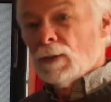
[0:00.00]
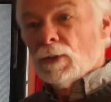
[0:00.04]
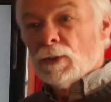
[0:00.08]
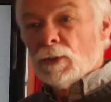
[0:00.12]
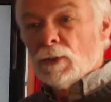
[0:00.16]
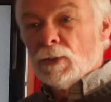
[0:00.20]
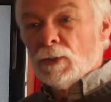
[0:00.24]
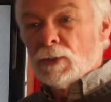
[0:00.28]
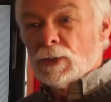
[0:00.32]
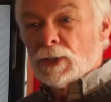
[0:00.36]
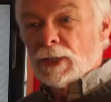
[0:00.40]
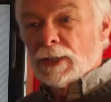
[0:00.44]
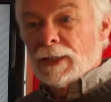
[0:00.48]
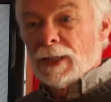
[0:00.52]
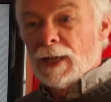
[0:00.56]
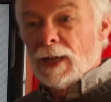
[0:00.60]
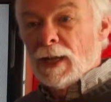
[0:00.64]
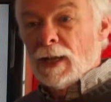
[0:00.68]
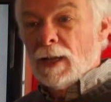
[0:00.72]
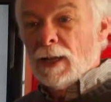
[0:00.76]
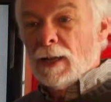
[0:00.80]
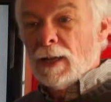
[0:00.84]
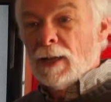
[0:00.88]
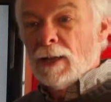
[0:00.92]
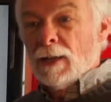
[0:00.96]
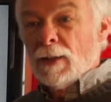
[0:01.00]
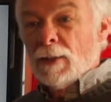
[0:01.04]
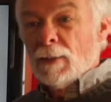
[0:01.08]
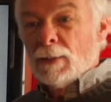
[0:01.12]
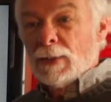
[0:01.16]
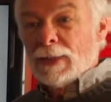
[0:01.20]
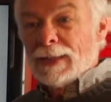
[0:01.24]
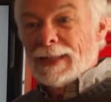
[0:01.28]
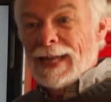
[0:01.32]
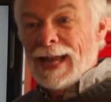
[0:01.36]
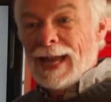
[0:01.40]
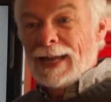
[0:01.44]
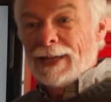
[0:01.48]
using the
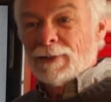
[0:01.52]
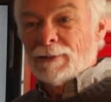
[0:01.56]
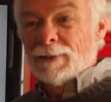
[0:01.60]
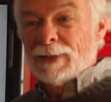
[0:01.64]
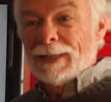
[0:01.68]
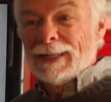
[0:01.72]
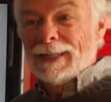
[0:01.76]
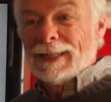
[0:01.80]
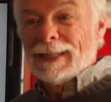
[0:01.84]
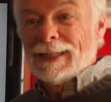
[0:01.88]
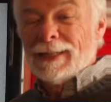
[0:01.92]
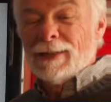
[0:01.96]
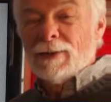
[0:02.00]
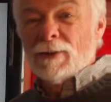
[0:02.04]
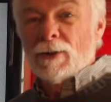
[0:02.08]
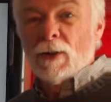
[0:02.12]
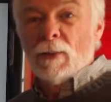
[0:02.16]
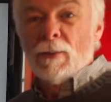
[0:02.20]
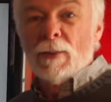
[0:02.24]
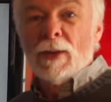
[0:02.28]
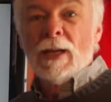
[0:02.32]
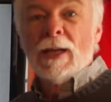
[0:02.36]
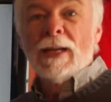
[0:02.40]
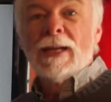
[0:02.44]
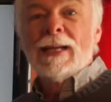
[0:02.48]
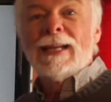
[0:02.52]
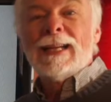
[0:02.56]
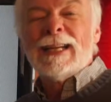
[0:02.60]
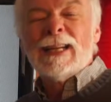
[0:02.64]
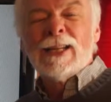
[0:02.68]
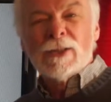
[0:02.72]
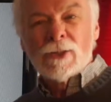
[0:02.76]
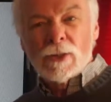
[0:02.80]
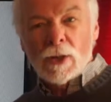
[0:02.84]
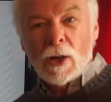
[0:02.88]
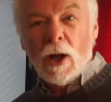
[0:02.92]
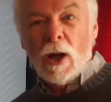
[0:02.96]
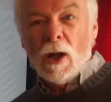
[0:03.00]
Pythagorean theorem
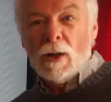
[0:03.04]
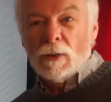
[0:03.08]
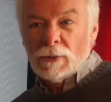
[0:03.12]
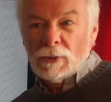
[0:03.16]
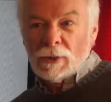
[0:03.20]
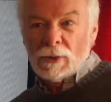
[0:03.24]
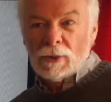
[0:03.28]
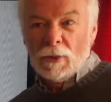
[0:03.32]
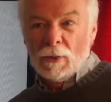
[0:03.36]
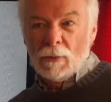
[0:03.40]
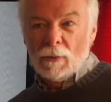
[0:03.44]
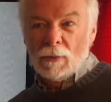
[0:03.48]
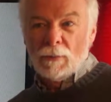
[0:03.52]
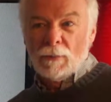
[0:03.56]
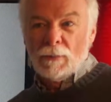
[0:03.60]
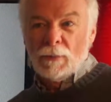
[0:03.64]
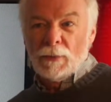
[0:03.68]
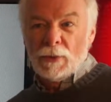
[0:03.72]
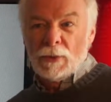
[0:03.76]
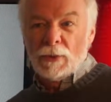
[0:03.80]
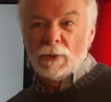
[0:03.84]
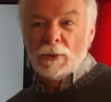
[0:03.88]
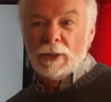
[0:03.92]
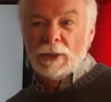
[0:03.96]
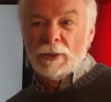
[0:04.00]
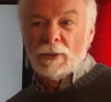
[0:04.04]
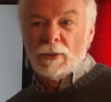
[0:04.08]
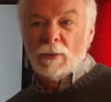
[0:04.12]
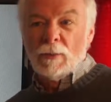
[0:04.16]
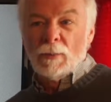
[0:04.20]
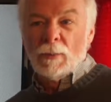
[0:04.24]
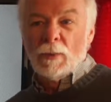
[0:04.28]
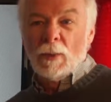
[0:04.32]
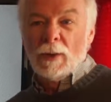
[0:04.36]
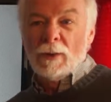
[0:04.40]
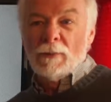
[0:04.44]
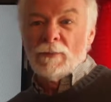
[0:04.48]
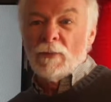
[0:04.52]
is also
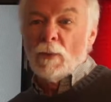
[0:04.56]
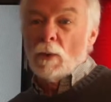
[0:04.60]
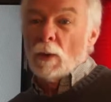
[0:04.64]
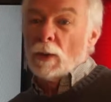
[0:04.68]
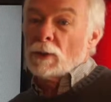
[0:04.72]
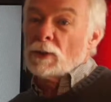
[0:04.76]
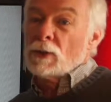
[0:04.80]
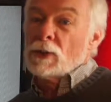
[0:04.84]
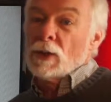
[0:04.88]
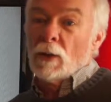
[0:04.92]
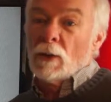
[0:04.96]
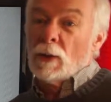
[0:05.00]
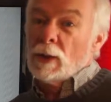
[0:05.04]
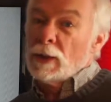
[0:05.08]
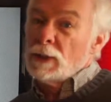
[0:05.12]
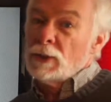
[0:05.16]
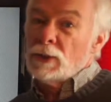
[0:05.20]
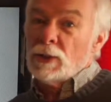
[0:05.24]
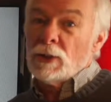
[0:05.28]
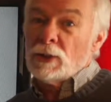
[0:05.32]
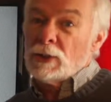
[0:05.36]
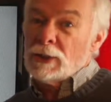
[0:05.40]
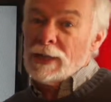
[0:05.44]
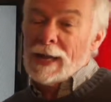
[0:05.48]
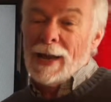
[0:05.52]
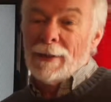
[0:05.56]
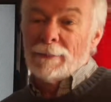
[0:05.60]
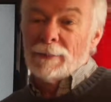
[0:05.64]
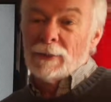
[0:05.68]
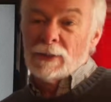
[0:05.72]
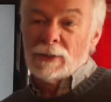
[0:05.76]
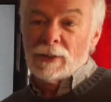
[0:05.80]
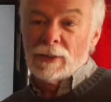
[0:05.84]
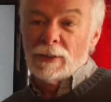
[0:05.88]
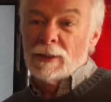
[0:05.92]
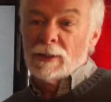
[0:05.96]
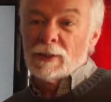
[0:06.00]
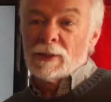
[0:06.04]
32.4, so it just
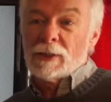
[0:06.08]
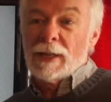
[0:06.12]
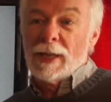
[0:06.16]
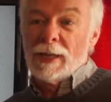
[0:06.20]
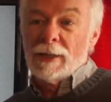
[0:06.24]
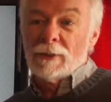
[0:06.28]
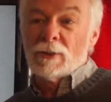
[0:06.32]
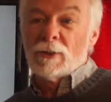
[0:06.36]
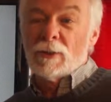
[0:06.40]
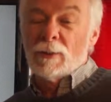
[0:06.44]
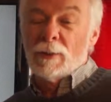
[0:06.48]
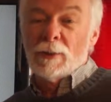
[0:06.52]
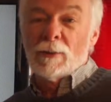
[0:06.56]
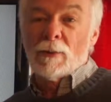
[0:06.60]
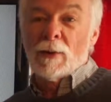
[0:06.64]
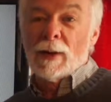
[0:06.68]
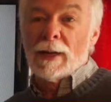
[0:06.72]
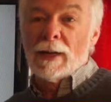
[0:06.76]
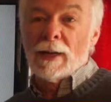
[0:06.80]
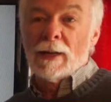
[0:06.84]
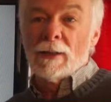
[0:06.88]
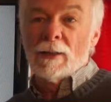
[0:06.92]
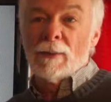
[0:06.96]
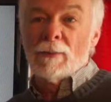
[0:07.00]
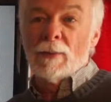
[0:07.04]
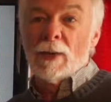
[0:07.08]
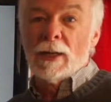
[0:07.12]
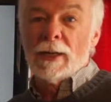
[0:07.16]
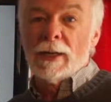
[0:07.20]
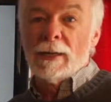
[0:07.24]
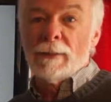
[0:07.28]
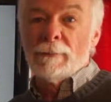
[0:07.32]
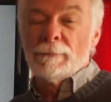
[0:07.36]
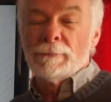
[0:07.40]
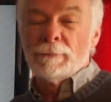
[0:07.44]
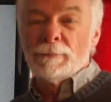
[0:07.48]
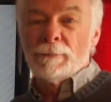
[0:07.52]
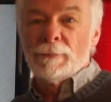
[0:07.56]
happens in this case to be right on the
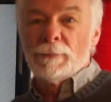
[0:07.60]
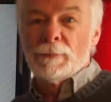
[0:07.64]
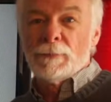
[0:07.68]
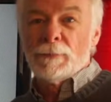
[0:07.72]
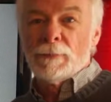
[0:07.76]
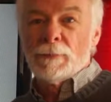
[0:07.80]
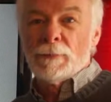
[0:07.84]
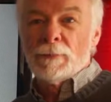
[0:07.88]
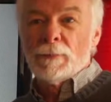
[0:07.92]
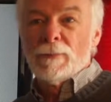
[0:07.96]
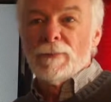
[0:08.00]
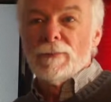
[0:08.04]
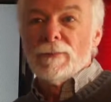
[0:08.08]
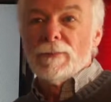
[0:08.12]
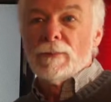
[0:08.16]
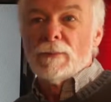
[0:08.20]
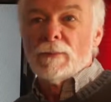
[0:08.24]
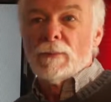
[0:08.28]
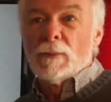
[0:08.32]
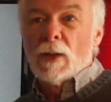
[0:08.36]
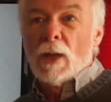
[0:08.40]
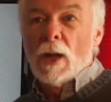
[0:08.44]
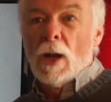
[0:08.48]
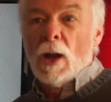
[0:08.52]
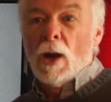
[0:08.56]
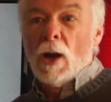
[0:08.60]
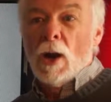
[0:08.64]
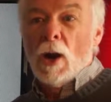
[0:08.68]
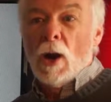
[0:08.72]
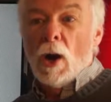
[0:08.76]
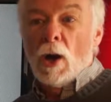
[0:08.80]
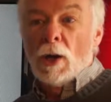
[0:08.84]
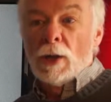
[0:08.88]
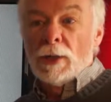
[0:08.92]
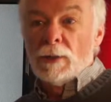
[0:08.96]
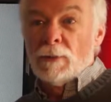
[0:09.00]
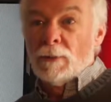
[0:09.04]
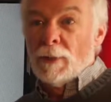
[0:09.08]
money.
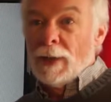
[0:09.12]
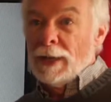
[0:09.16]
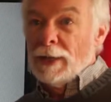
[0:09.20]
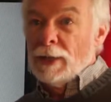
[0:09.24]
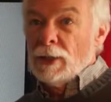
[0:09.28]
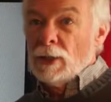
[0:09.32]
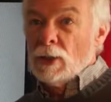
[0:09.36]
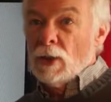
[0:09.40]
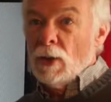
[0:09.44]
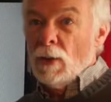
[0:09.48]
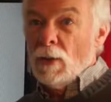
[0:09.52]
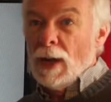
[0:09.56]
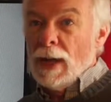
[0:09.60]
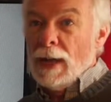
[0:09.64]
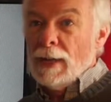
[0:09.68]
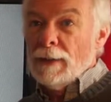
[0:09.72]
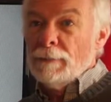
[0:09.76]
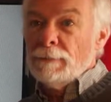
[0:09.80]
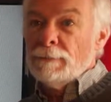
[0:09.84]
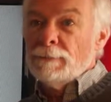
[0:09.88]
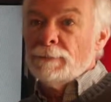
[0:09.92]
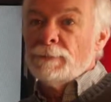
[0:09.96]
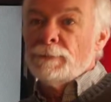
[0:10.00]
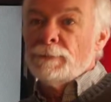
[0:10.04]
Are you ready to go on?